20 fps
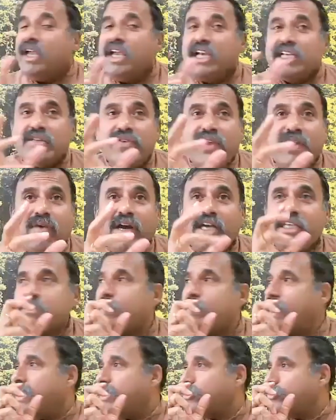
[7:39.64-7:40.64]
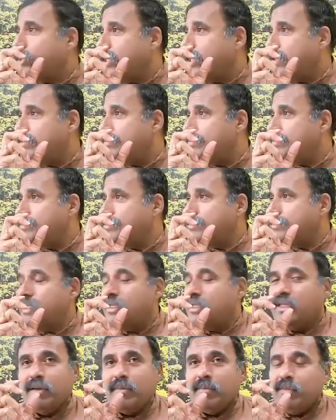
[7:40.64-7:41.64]
He's a very wise man actually.
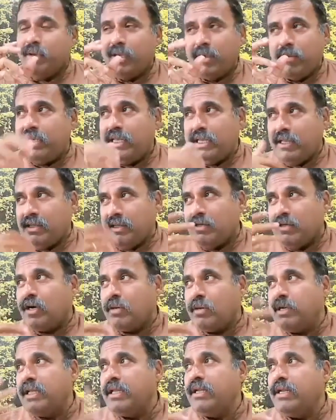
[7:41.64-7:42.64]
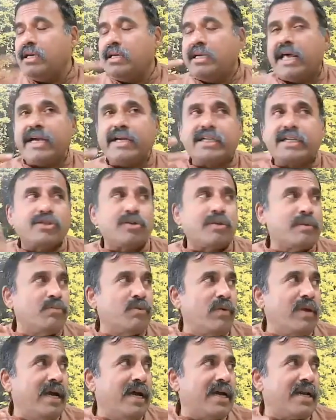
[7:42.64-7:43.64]
Normally the directors of the
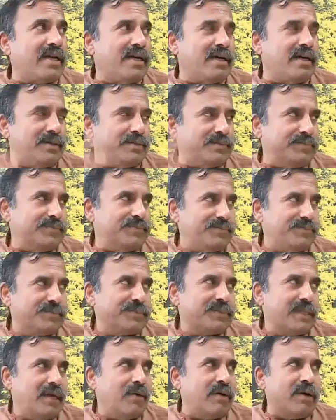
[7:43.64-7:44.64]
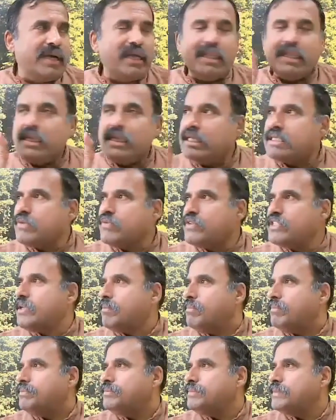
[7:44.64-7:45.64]
movie are, okay, he has a
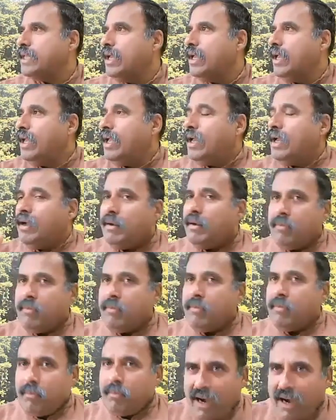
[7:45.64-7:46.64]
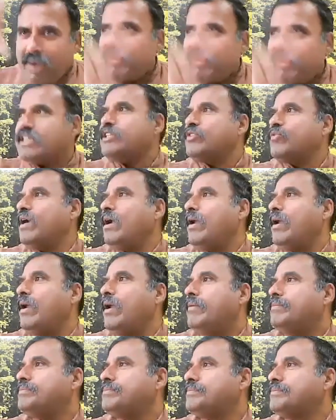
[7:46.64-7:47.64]
wisdom. Maya Bazaar is a world.
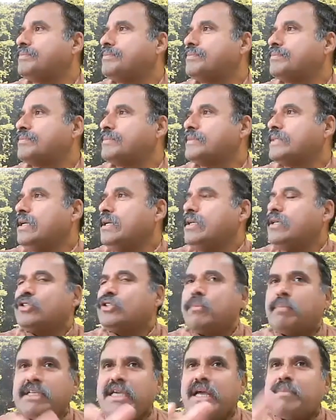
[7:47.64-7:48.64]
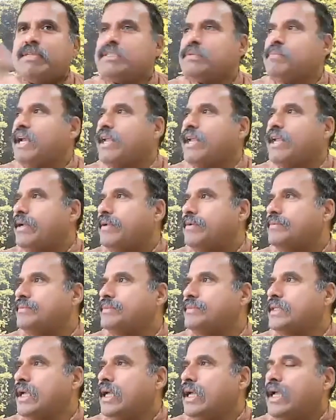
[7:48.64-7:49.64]
So Bazaar means market.
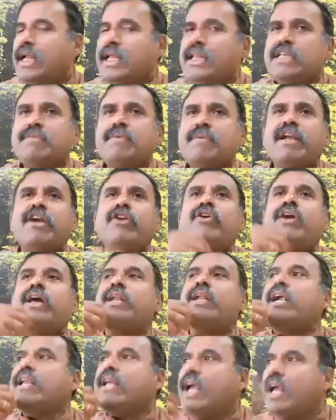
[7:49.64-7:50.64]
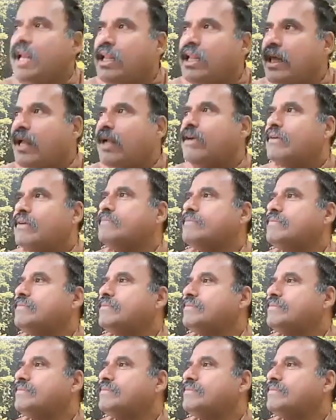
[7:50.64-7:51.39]
In this market you can get anything.